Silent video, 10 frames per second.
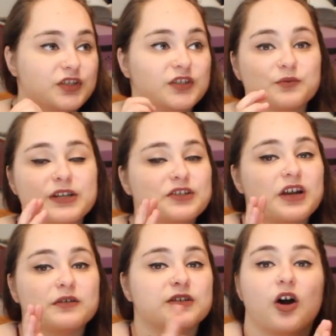She's reached
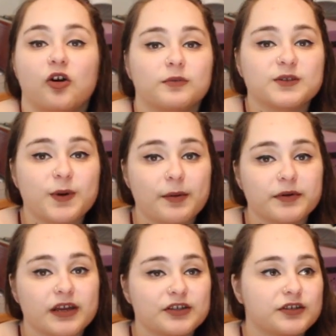out to homeless
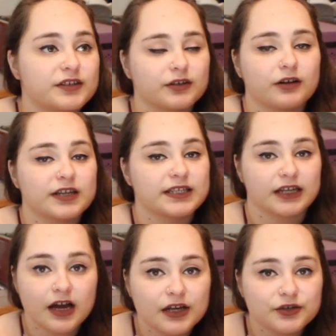populations across the
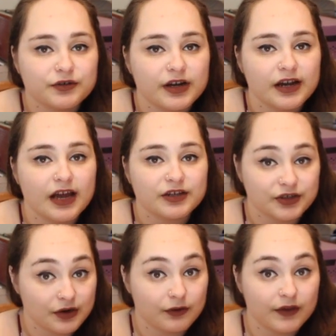country and
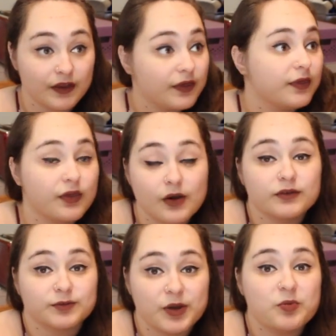shown that
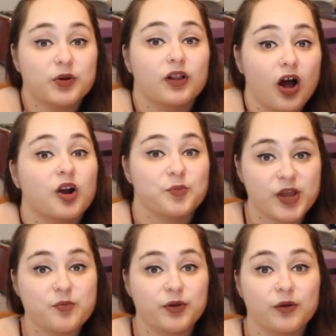those people are
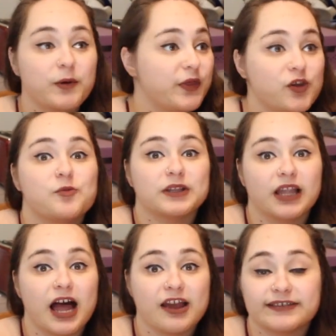people with human
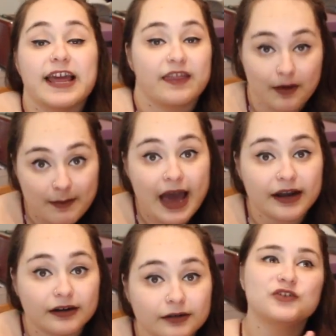lives and they
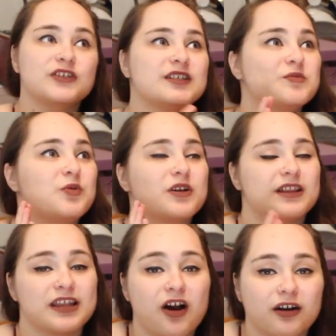matter. She
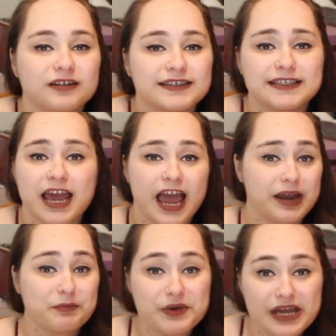supported the arts
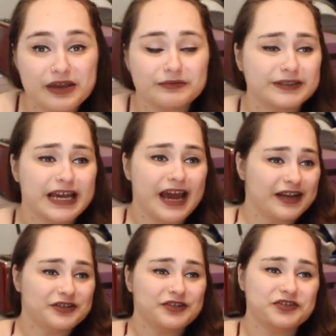and memes,
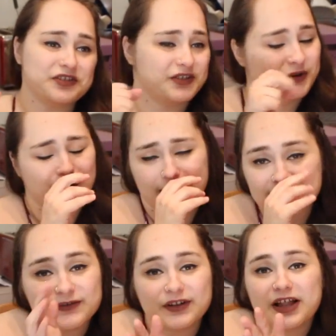and she's just so
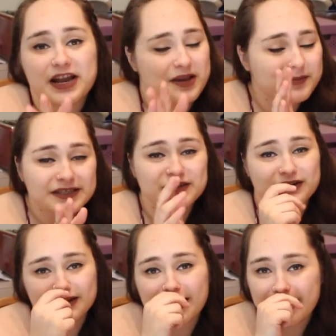graceful, and I miss
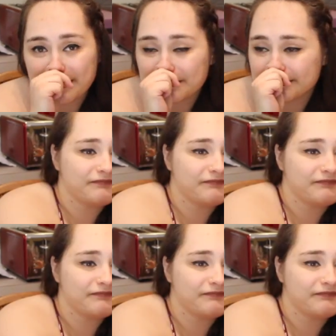her a lot.